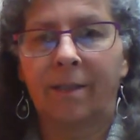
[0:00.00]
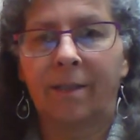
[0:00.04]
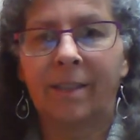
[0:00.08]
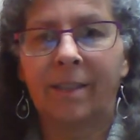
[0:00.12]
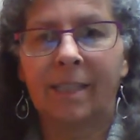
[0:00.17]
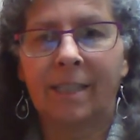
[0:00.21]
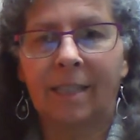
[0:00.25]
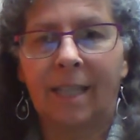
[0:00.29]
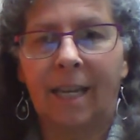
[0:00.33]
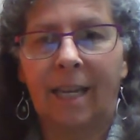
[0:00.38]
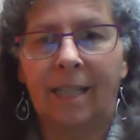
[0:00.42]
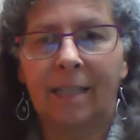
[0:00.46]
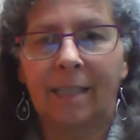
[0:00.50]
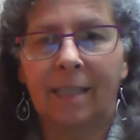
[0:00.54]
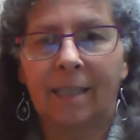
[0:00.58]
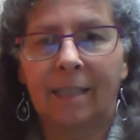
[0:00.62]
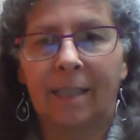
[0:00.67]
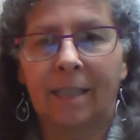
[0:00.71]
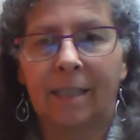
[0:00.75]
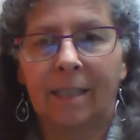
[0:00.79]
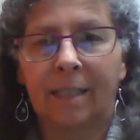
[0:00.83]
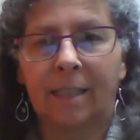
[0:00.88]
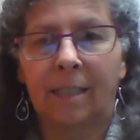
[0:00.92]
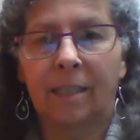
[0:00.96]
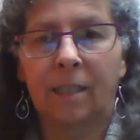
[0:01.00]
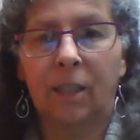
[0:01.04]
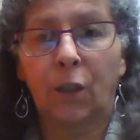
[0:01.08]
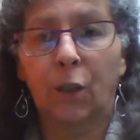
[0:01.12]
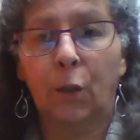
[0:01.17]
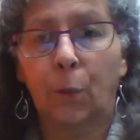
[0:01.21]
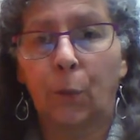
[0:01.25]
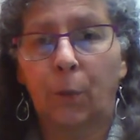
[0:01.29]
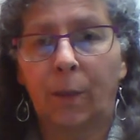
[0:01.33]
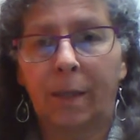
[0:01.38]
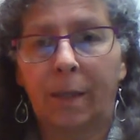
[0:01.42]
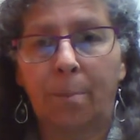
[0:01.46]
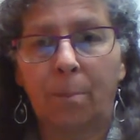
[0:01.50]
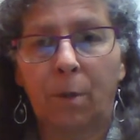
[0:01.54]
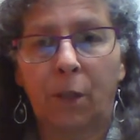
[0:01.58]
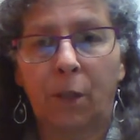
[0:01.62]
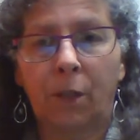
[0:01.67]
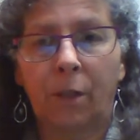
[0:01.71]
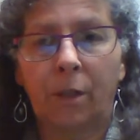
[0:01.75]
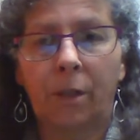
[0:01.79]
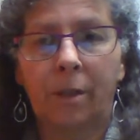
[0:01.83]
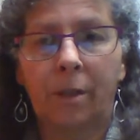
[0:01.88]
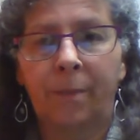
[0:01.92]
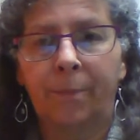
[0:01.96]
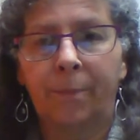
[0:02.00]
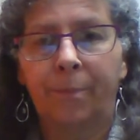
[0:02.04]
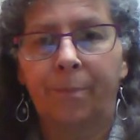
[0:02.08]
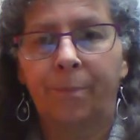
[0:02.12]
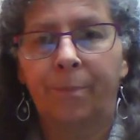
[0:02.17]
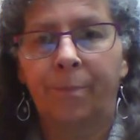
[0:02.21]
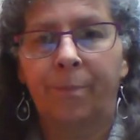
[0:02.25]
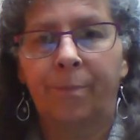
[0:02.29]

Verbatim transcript: In this case, it is a Gooney bird